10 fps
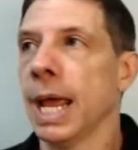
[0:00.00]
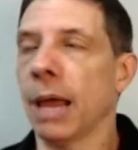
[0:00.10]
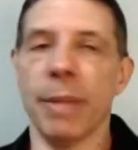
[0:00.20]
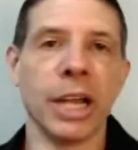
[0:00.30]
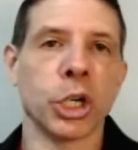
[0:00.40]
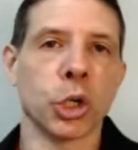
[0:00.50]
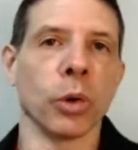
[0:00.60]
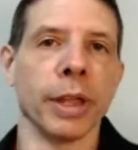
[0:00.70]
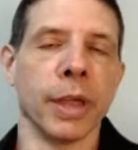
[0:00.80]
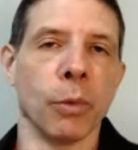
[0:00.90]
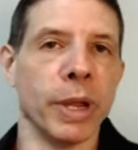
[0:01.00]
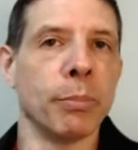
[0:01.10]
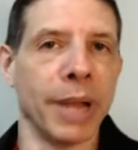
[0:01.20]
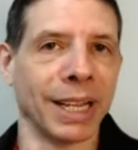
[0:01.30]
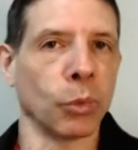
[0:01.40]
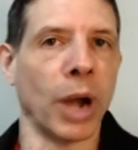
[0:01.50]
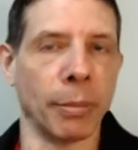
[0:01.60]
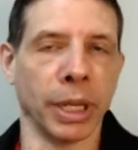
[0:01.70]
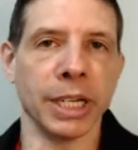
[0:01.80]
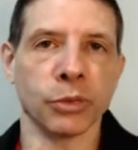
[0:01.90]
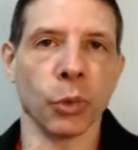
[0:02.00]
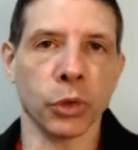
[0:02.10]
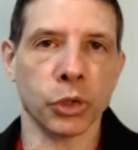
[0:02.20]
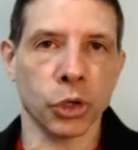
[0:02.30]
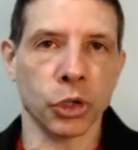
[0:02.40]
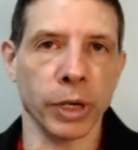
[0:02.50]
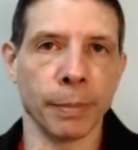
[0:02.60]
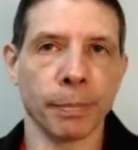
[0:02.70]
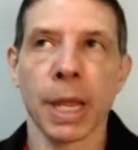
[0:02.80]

and make sure that we pick the right place for the surgery.